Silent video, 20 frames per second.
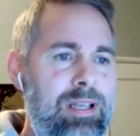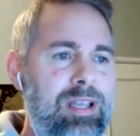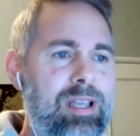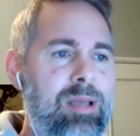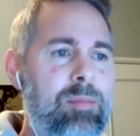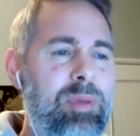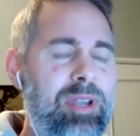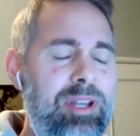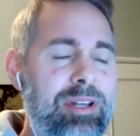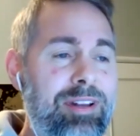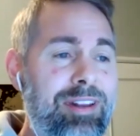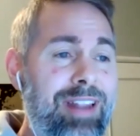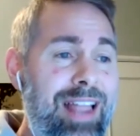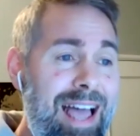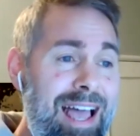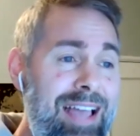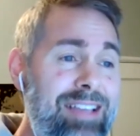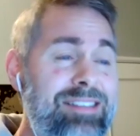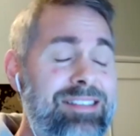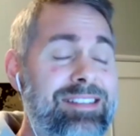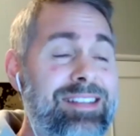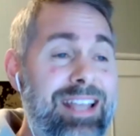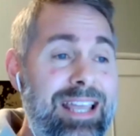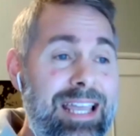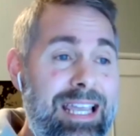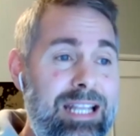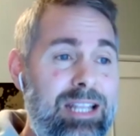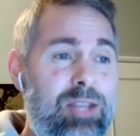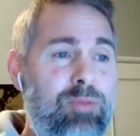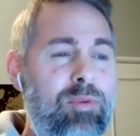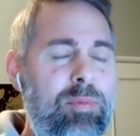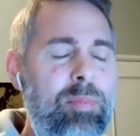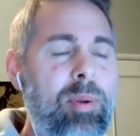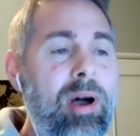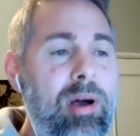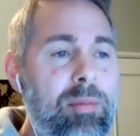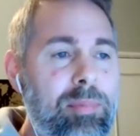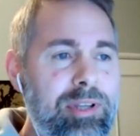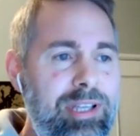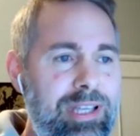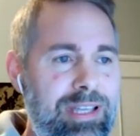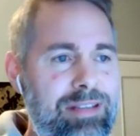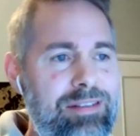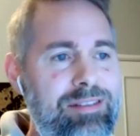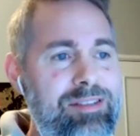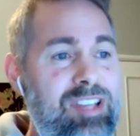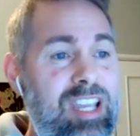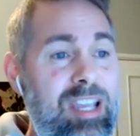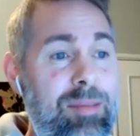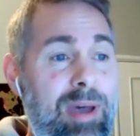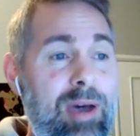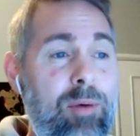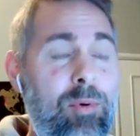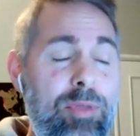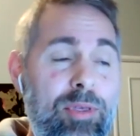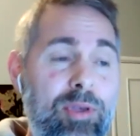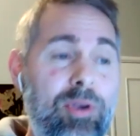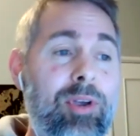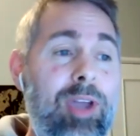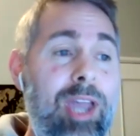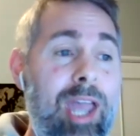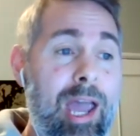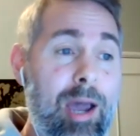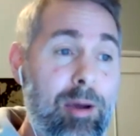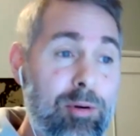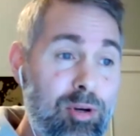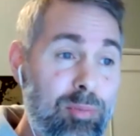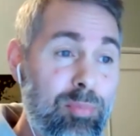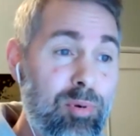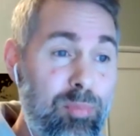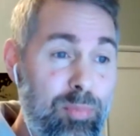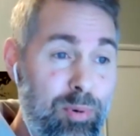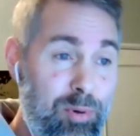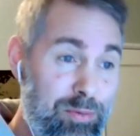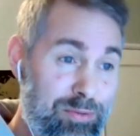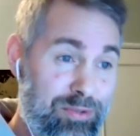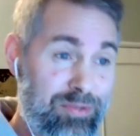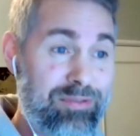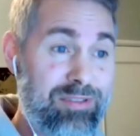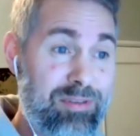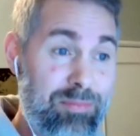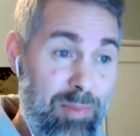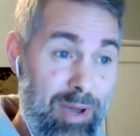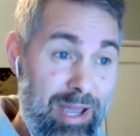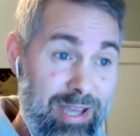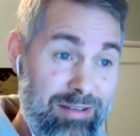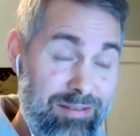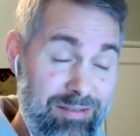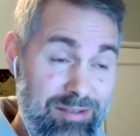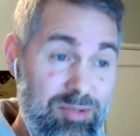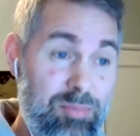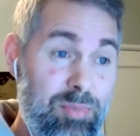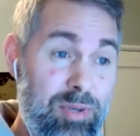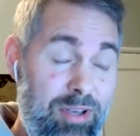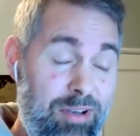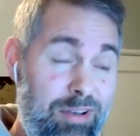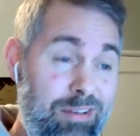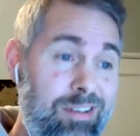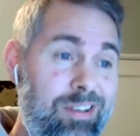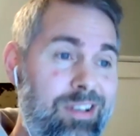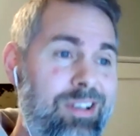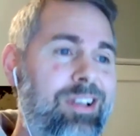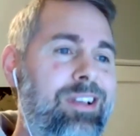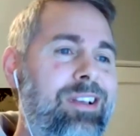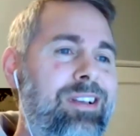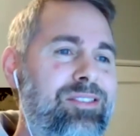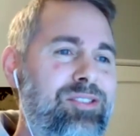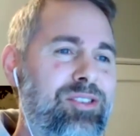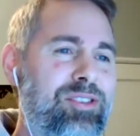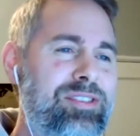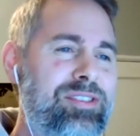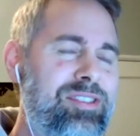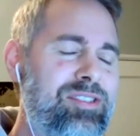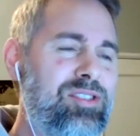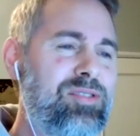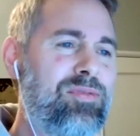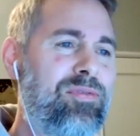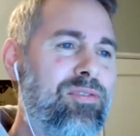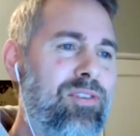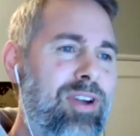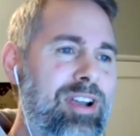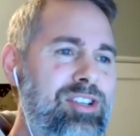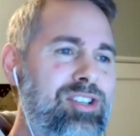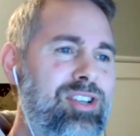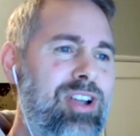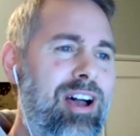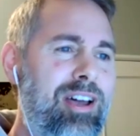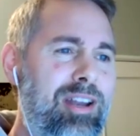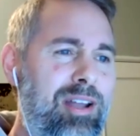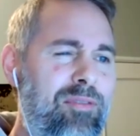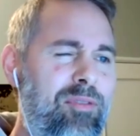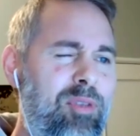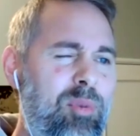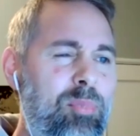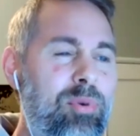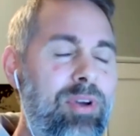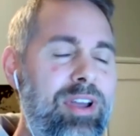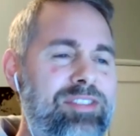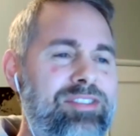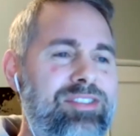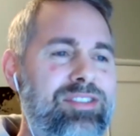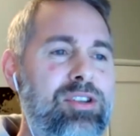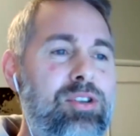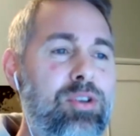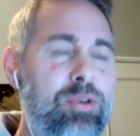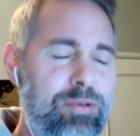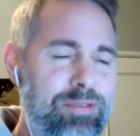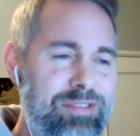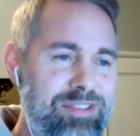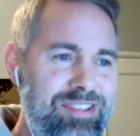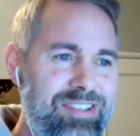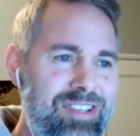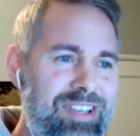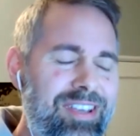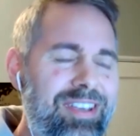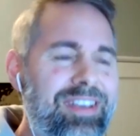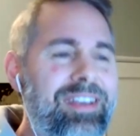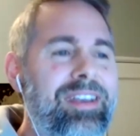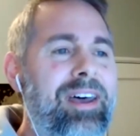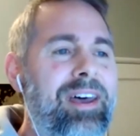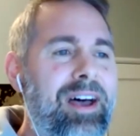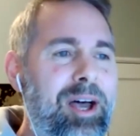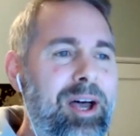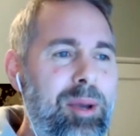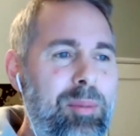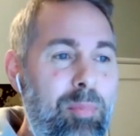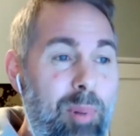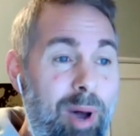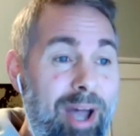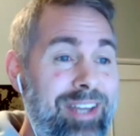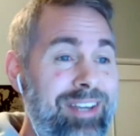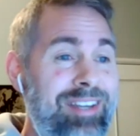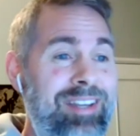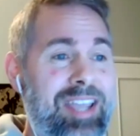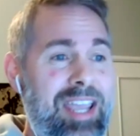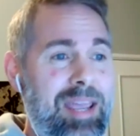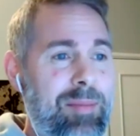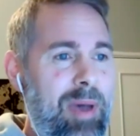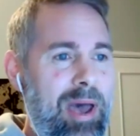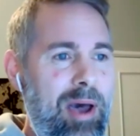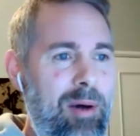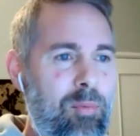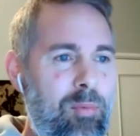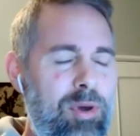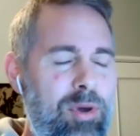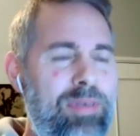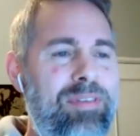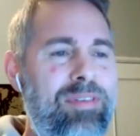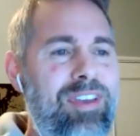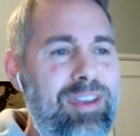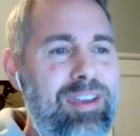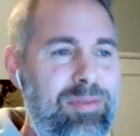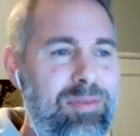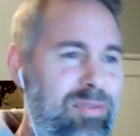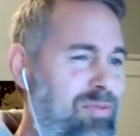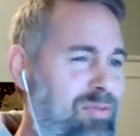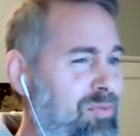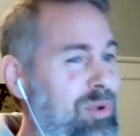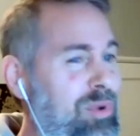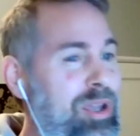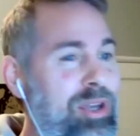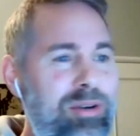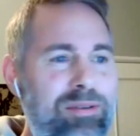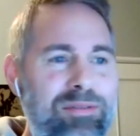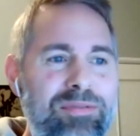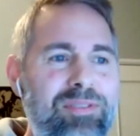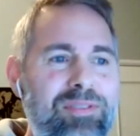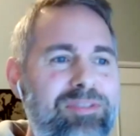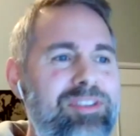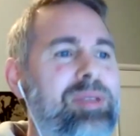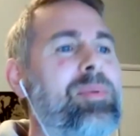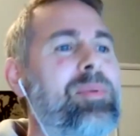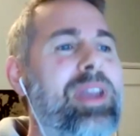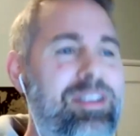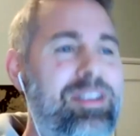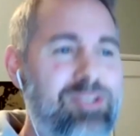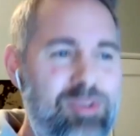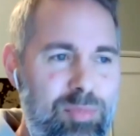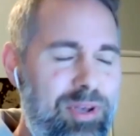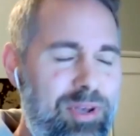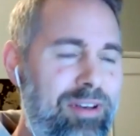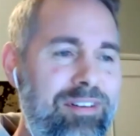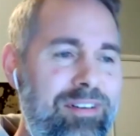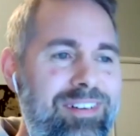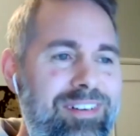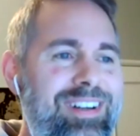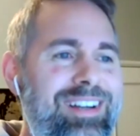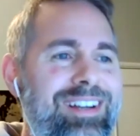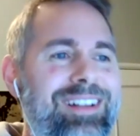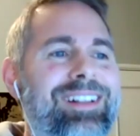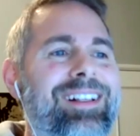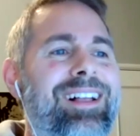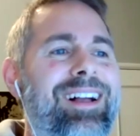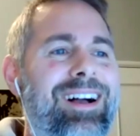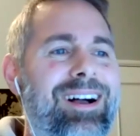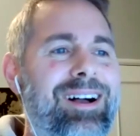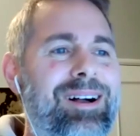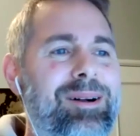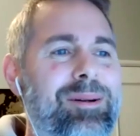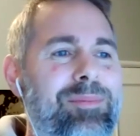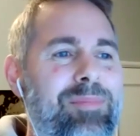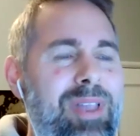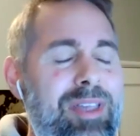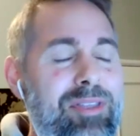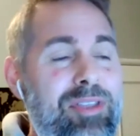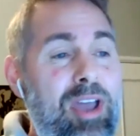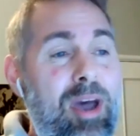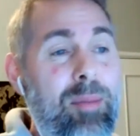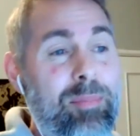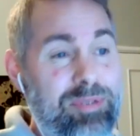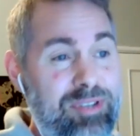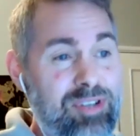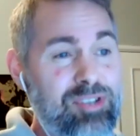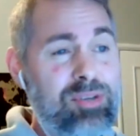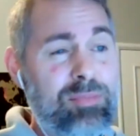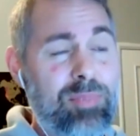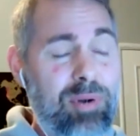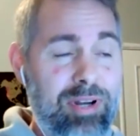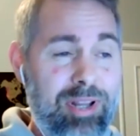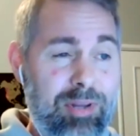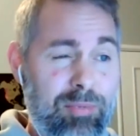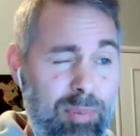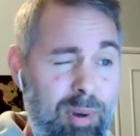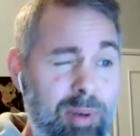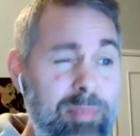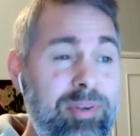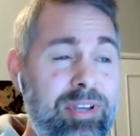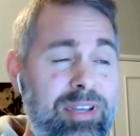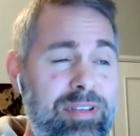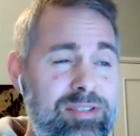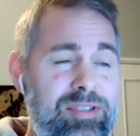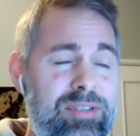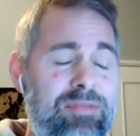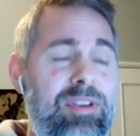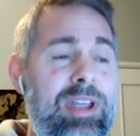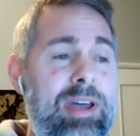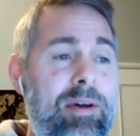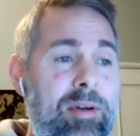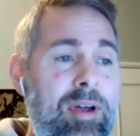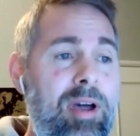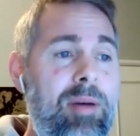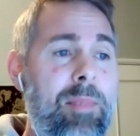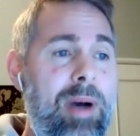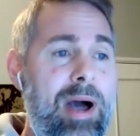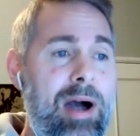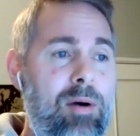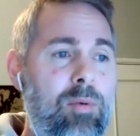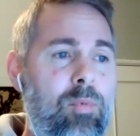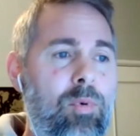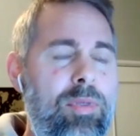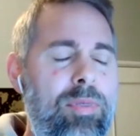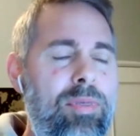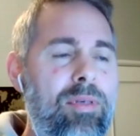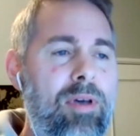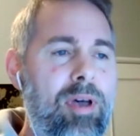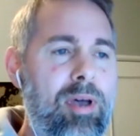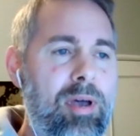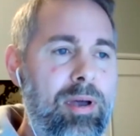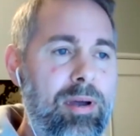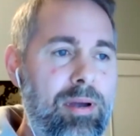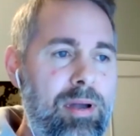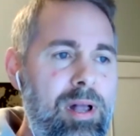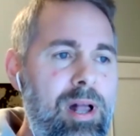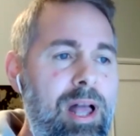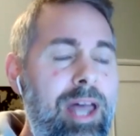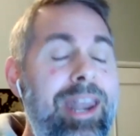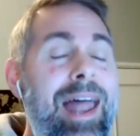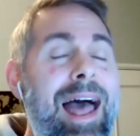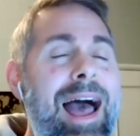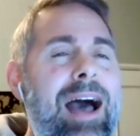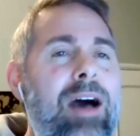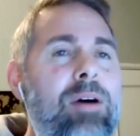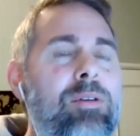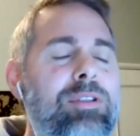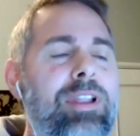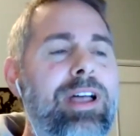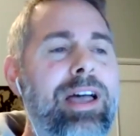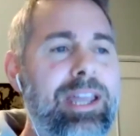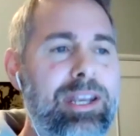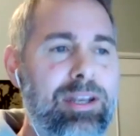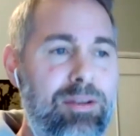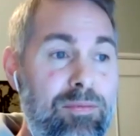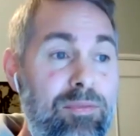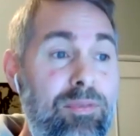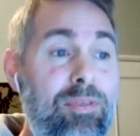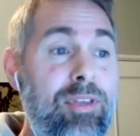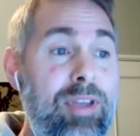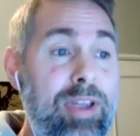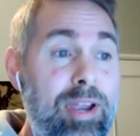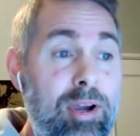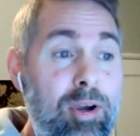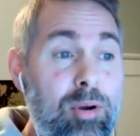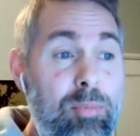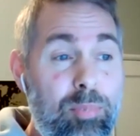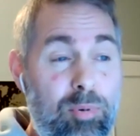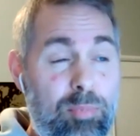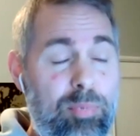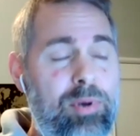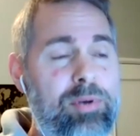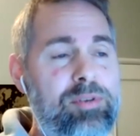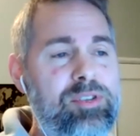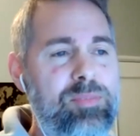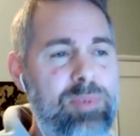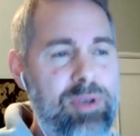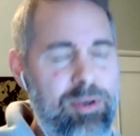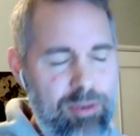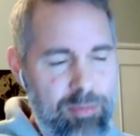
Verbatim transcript: But last night, the Republicans came out with their counter proposal to Biden's bill. So this is fresh, hot off the press news. Uh, Biden came out with a 350 page bill um, and the opposition party, the Republicans, have now come out with uh, an outline of their proposed bill.